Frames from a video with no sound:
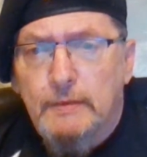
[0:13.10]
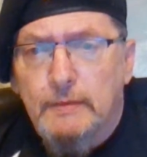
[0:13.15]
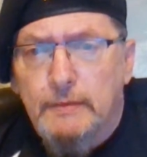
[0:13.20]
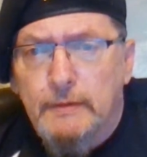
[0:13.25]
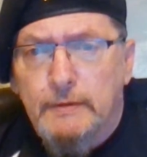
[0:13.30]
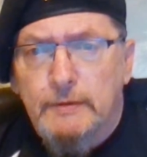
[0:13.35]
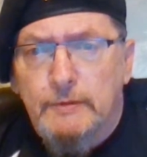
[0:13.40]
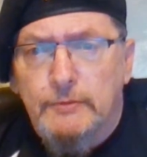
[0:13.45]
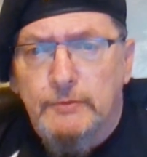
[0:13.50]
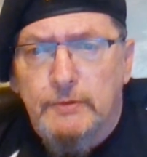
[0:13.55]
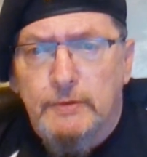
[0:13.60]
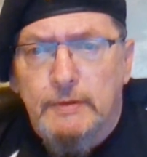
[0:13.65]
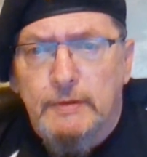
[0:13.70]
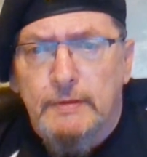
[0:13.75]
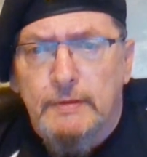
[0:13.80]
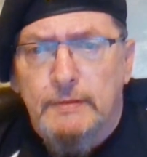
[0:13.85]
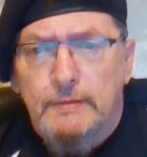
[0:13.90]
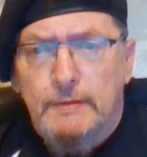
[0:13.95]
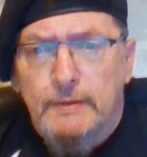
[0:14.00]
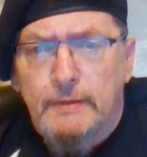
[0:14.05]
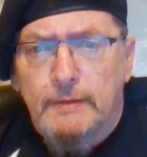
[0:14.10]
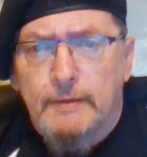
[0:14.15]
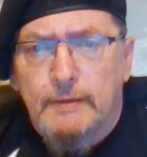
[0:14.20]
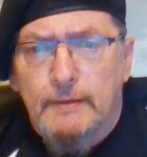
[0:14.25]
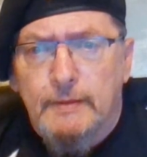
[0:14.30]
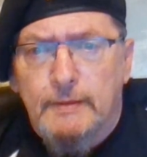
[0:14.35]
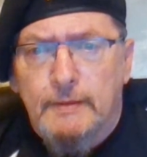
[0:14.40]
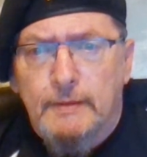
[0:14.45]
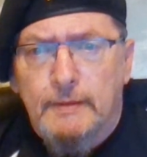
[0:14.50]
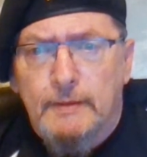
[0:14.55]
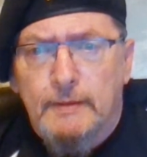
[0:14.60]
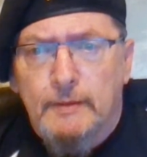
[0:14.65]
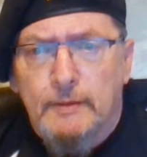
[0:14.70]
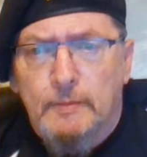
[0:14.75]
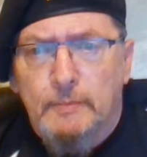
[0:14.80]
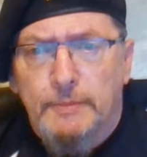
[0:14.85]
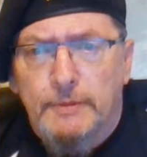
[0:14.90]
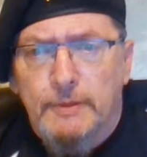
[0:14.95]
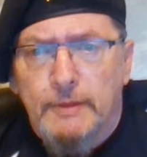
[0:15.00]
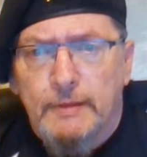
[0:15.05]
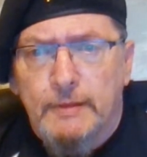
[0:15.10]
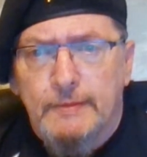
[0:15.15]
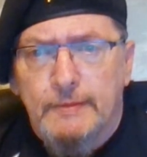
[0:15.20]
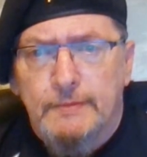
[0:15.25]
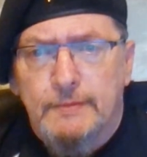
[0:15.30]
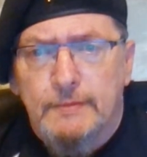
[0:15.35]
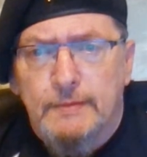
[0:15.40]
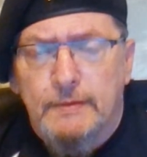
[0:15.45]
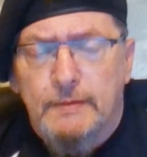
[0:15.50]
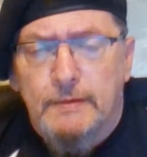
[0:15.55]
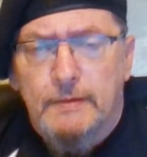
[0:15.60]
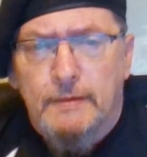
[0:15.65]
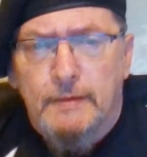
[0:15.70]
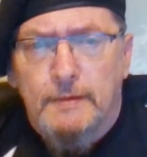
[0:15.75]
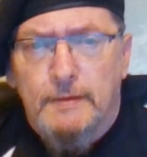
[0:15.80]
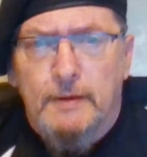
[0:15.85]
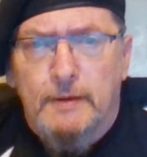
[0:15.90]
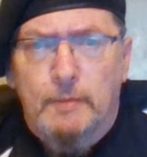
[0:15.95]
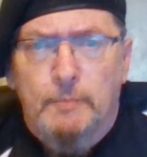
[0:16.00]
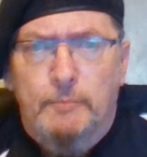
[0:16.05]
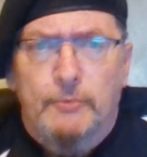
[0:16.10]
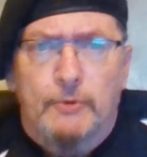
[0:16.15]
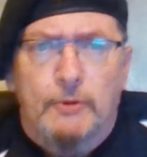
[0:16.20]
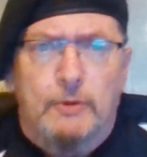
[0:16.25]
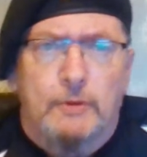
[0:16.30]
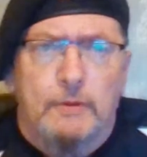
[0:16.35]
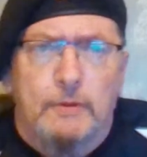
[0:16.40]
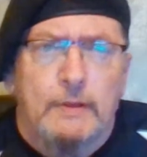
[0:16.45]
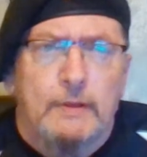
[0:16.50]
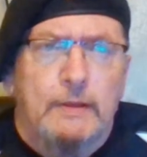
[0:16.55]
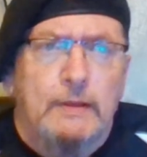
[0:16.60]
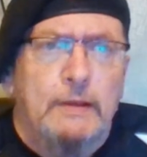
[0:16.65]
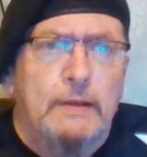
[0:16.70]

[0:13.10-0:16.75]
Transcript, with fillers: that is going to take uh, place in April.